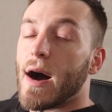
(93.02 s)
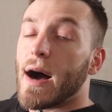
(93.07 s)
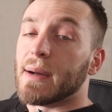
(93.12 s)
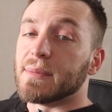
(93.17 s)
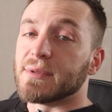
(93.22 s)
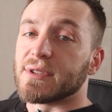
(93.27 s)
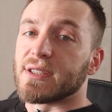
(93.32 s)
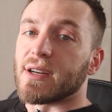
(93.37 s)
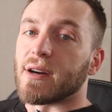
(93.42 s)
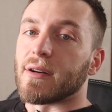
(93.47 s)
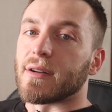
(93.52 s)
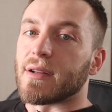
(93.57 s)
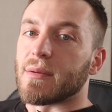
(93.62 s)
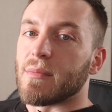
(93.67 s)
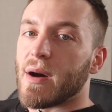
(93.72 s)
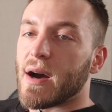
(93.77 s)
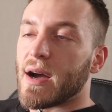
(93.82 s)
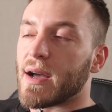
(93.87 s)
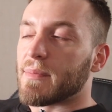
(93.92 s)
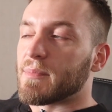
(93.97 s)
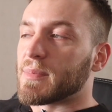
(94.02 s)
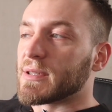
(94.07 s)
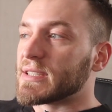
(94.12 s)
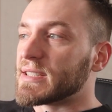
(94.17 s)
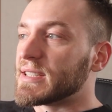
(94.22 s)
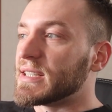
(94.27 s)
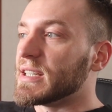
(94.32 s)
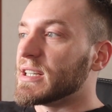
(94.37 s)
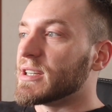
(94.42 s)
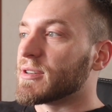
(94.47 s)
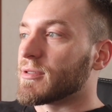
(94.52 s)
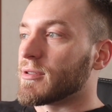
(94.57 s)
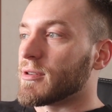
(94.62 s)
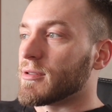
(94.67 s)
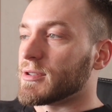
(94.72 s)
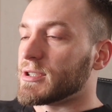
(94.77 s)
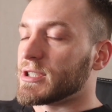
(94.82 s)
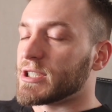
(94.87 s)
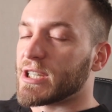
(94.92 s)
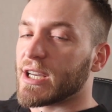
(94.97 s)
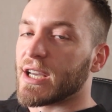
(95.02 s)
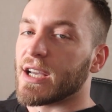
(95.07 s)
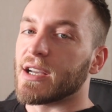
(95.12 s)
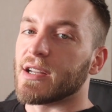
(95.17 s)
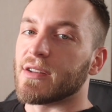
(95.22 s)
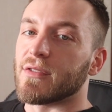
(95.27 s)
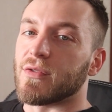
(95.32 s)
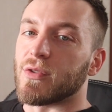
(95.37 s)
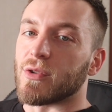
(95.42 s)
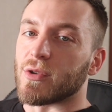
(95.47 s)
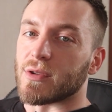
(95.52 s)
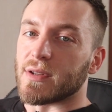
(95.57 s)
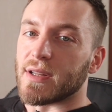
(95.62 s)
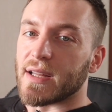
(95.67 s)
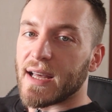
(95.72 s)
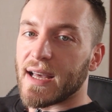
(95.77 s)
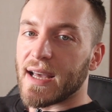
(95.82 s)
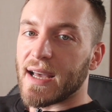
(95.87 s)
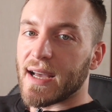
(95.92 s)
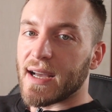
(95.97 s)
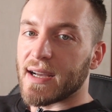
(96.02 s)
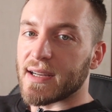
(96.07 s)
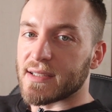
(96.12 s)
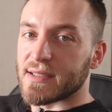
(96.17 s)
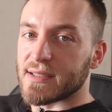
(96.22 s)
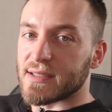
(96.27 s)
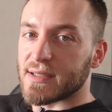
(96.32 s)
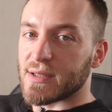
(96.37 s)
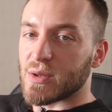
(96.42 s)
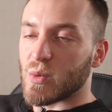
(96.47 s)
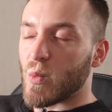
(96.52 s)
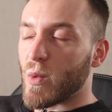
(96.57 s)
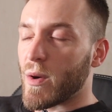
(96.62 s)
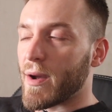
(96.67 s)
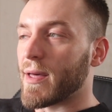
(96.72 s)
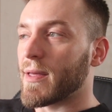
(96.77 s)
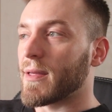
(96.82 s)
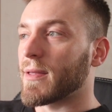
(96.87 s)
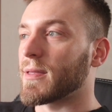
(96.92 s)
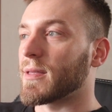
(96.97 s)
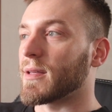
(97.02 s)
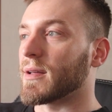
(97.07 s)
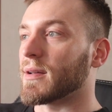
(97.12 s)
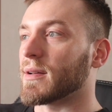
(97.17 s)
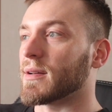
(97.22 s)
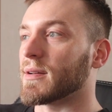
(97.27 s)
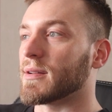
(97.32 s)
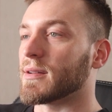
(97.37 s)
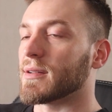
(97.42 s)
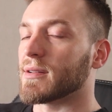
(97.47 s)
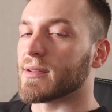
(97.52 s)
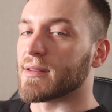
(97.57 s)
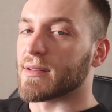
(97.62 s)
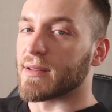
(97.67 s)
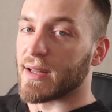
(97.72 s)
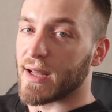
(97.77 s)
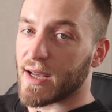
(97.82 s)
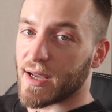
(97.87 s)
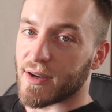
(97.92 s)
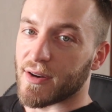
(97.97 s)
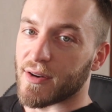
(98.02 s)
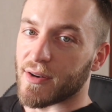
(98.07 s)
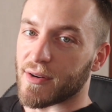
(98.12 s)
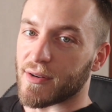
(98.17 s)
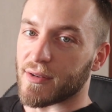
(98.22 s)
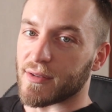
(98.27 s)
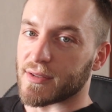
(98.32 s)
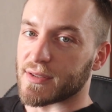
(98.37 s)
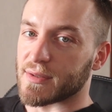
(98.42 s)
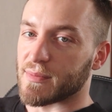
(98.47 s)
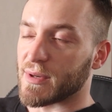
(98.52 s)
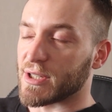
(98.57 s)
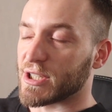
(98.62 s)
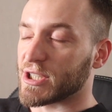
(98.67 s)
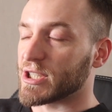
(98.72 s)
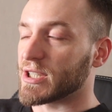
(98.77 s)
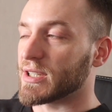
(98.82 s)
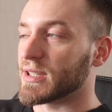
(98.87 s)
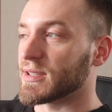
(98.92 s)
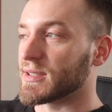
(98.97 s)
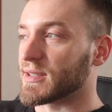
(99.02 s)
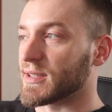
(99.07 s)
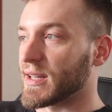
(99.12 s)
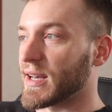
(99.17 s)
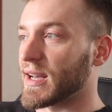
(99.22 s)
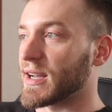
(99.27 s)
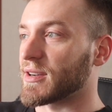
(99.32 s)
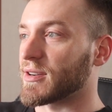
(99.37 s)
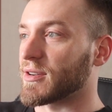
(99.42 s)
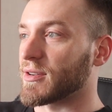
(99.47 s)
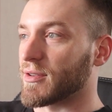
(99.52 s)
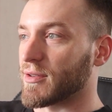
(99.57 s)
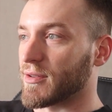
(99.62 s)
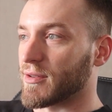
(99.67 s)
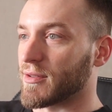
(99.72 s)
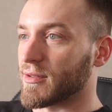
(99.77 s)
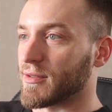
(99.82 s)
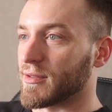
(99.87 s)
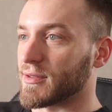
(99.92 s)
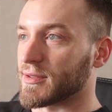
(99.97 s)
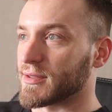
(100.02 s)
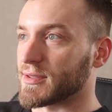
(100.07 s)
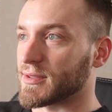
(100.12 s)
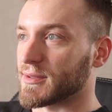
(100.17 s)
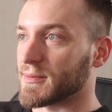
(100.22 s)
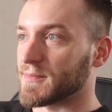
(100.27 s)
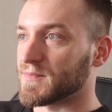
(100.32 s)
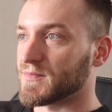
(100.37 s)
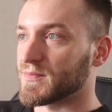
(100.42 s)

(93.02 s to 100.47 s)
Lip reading: I'm starting my posterior chain for legs with leg curls, machine leg curls,